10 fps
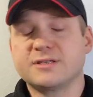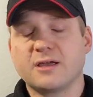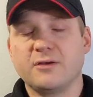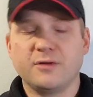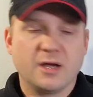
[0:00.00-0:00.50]

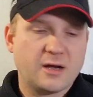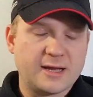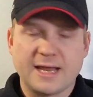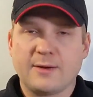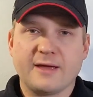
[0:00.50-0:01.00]
So
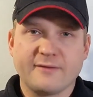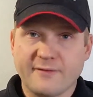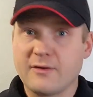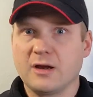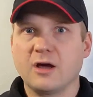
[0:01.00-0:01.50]
I now have a
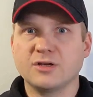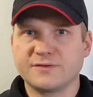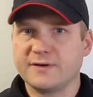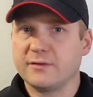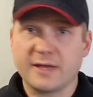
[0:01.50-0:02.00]
very large
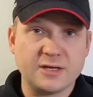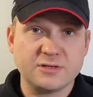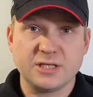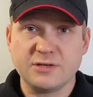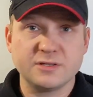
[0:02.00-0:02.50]
field they
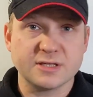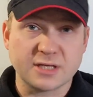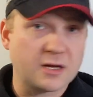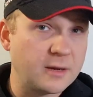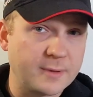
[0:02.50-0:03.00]
usually use as
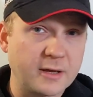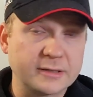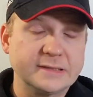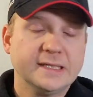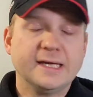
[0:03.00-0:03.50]
a car
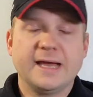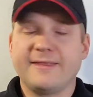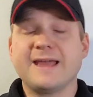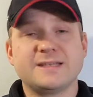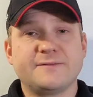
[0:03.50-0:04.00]
park,
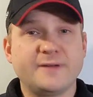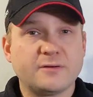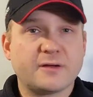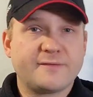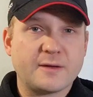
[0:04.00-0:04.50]
and that is the
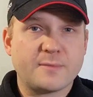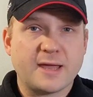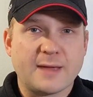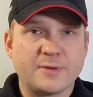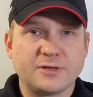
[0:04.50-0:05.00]
field I found my
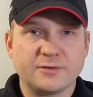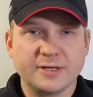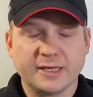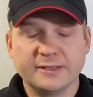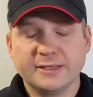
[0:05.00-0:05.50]
hammered
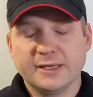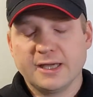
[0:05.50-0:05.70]
coin in.